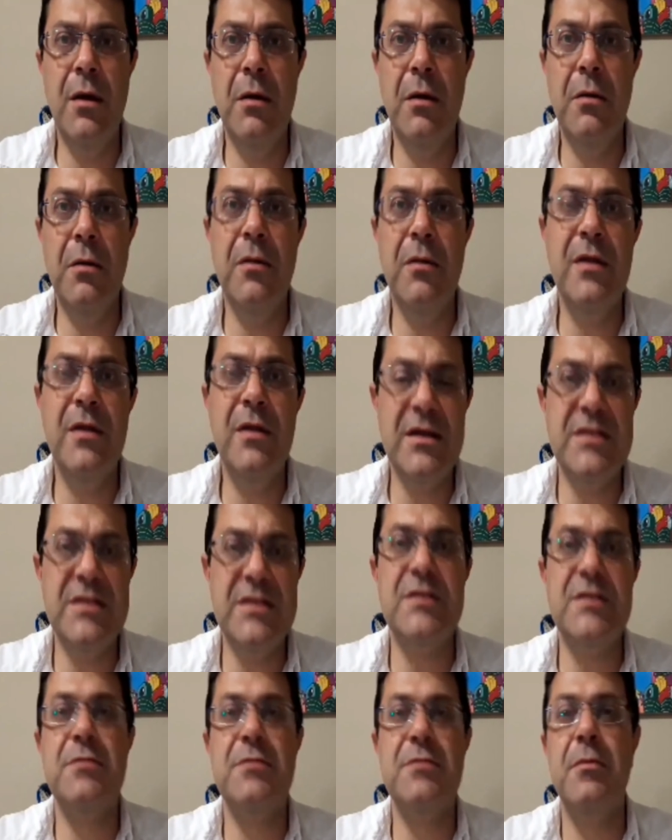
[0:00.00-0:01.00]
this
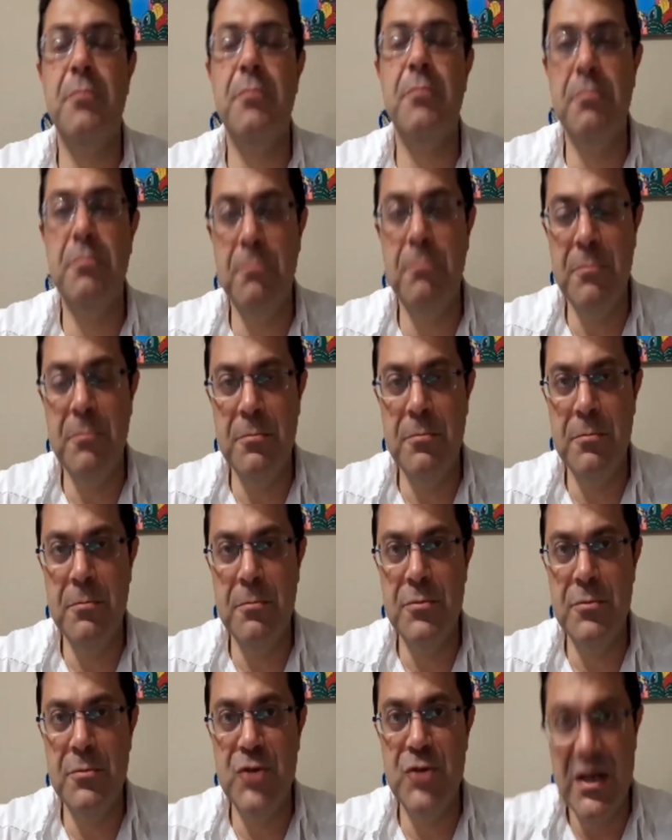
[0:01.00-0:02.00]

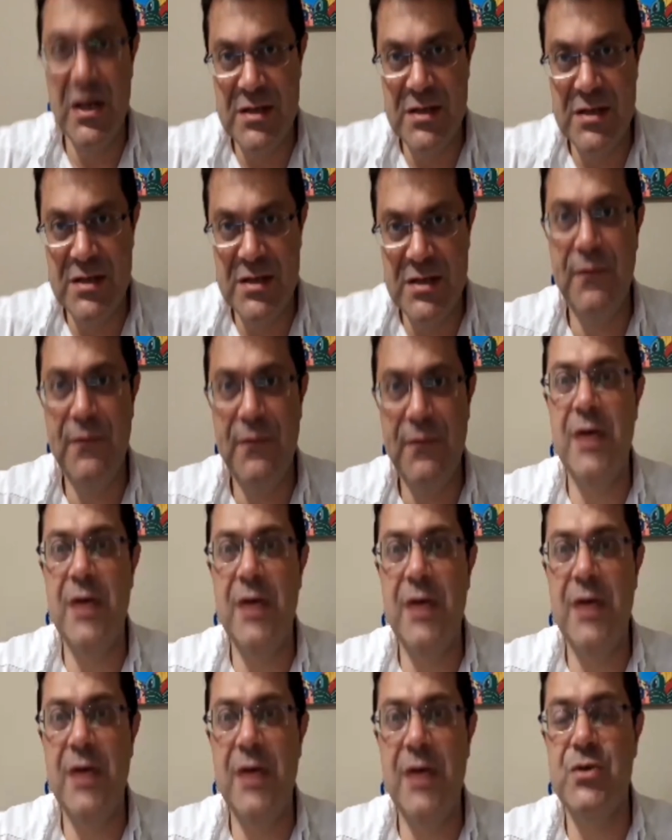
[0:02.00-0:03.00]
justifies
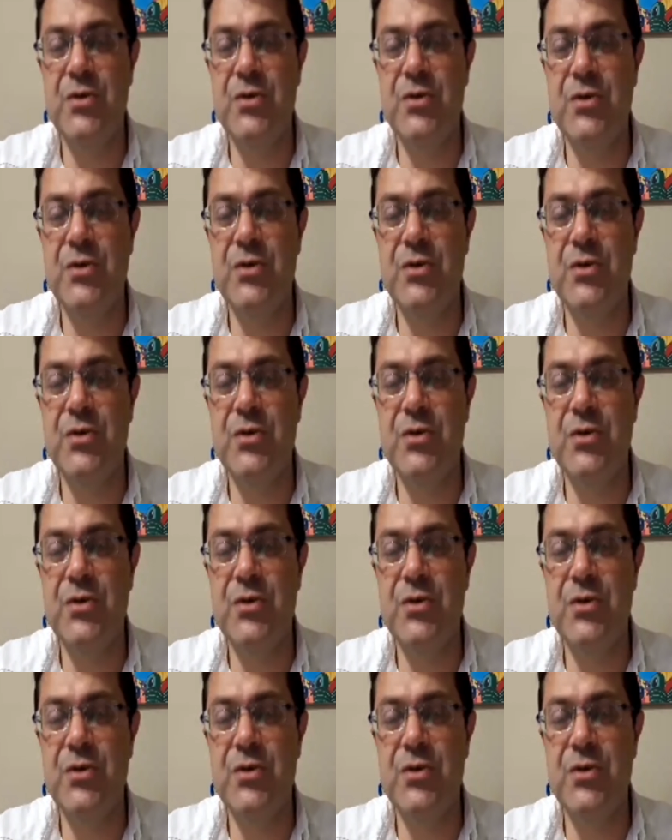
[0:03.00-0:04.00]
or
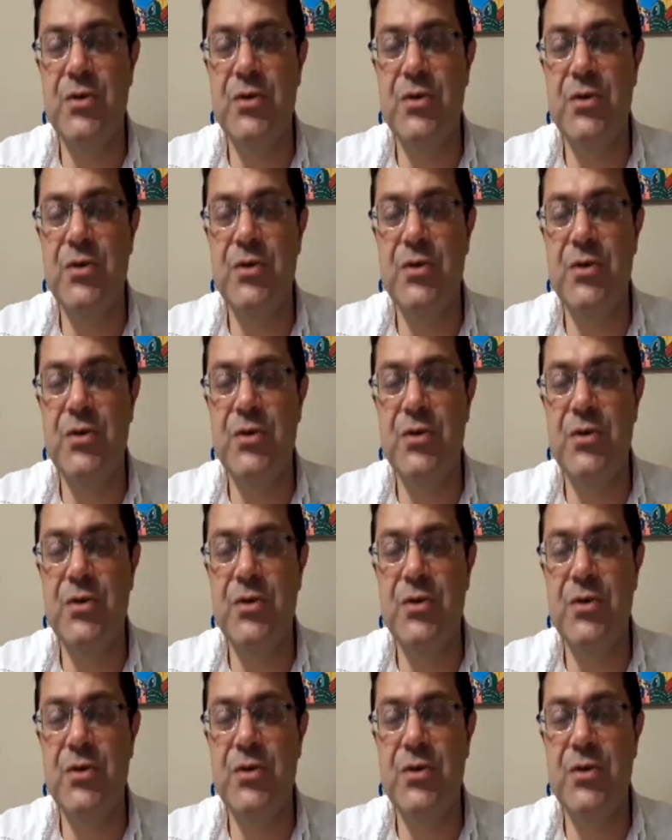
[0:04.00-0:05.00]
explains why
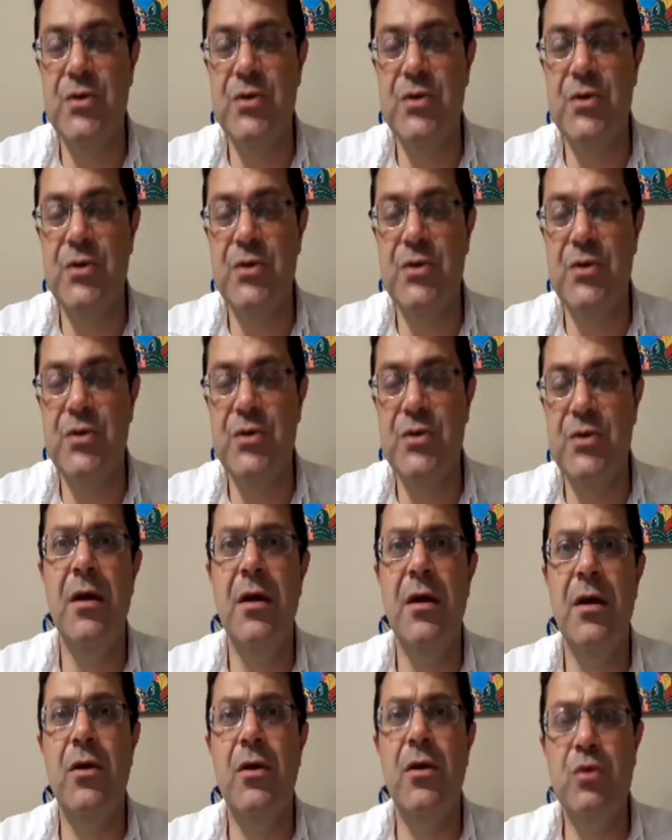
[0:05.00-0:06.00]
Russia is so keen
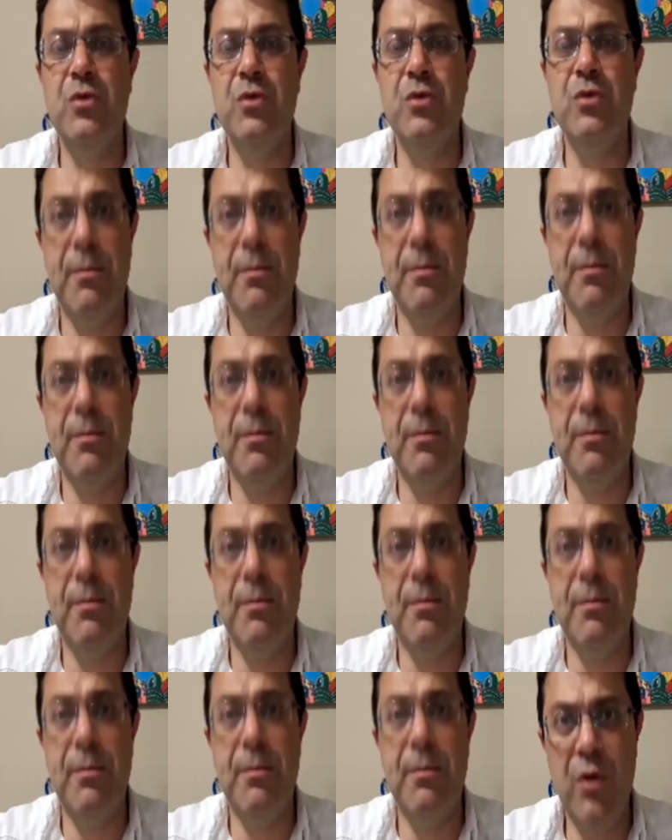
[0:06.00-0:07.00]
to support
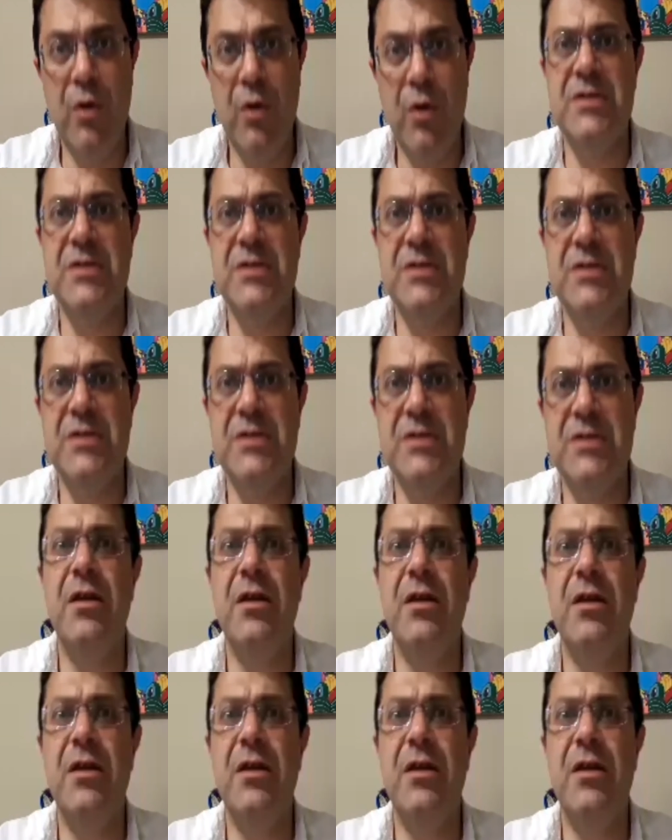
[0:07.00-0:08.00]
Syria
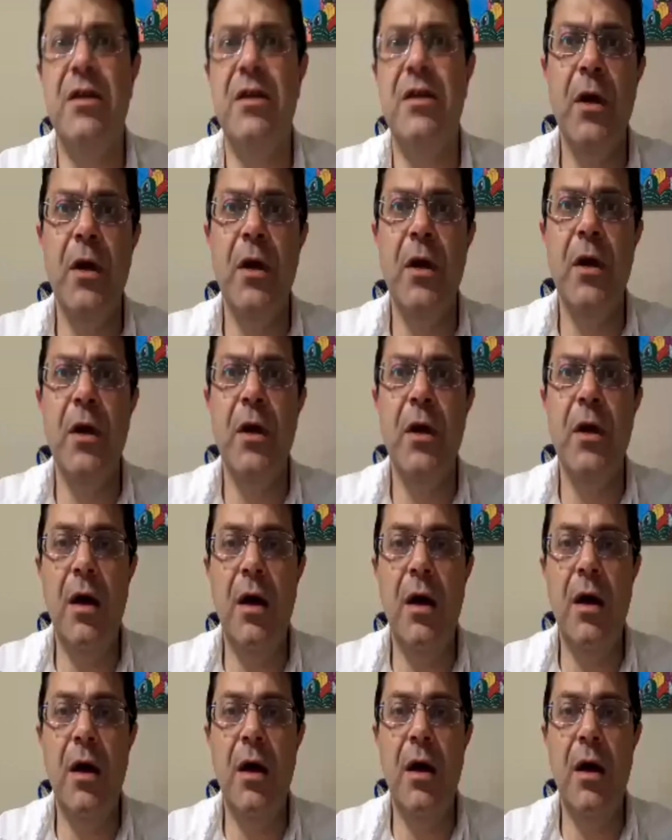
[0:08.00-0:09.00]
unconditionally.
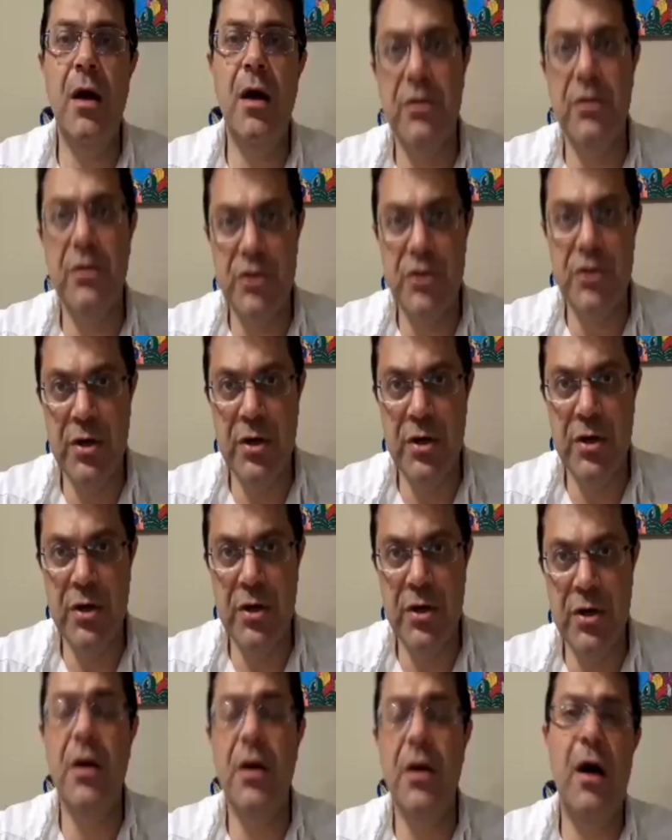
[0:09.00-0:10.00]
I believe
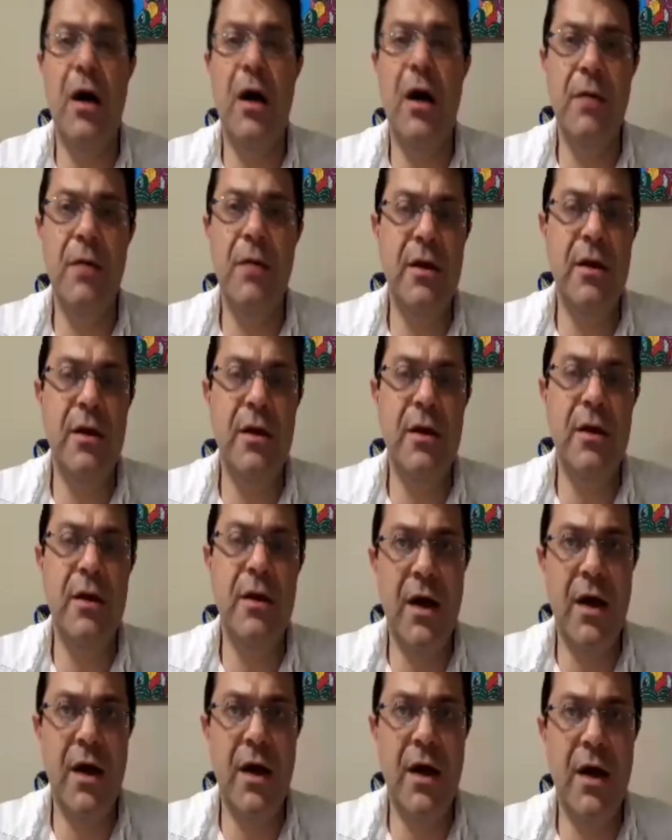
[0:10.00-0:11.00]
that all
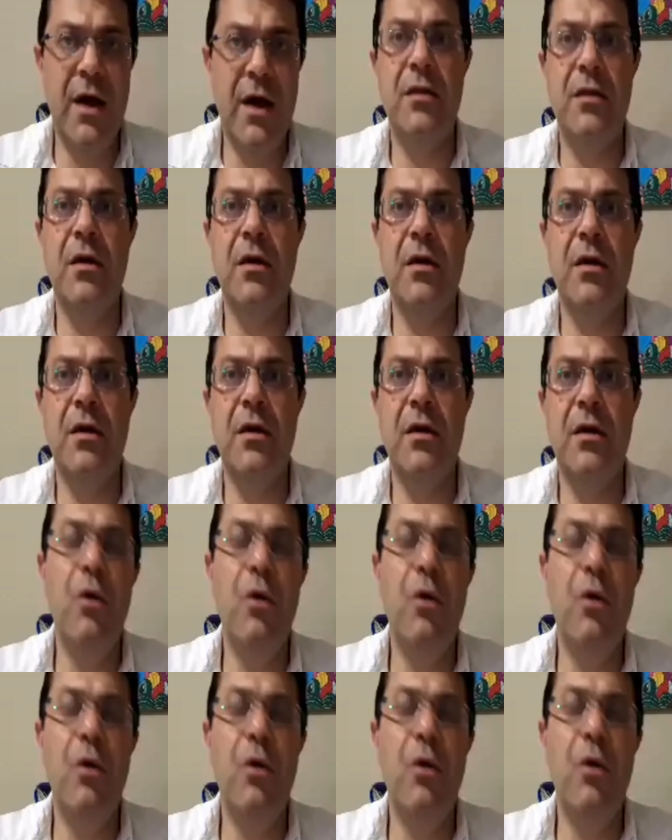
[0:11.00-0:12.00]
these talks
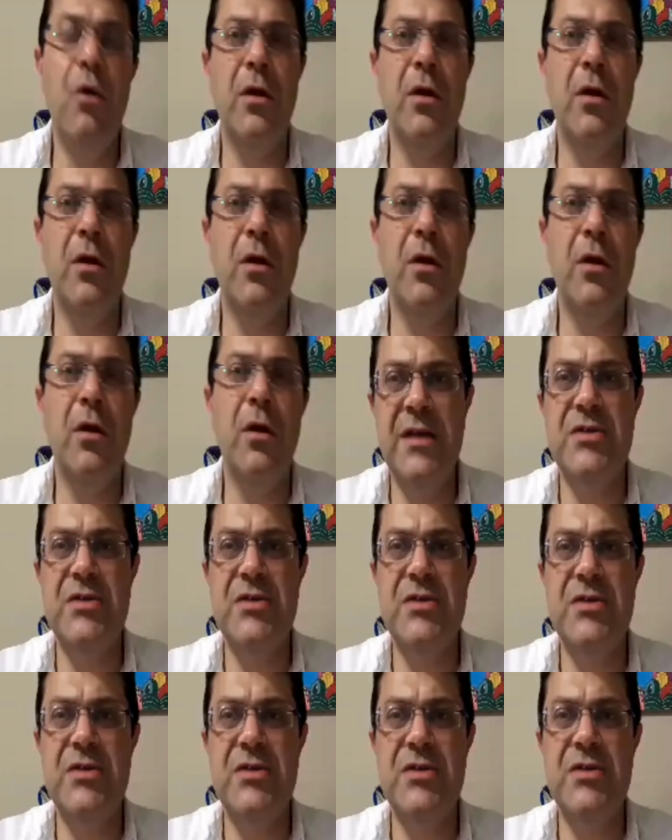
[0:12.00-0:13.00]
about a
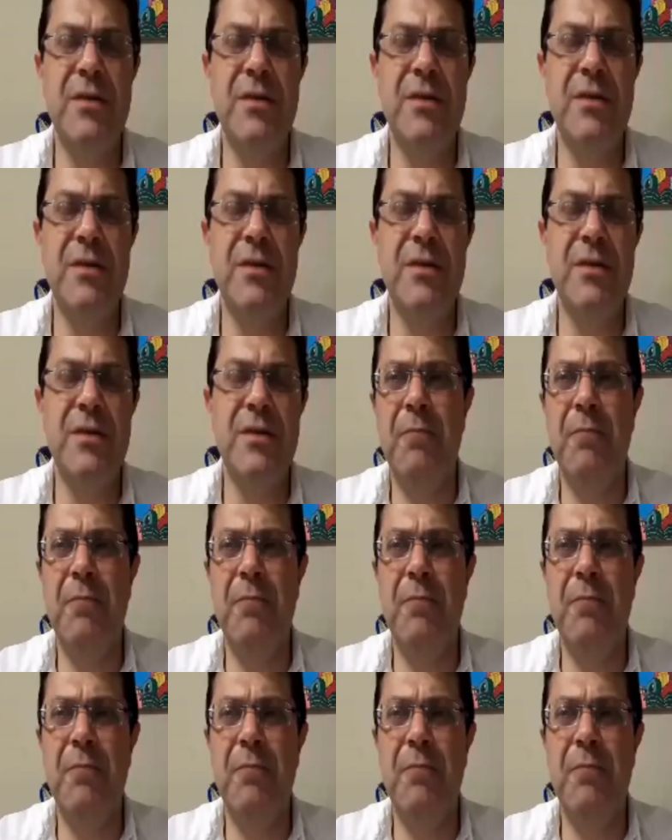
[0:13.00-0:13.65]
possible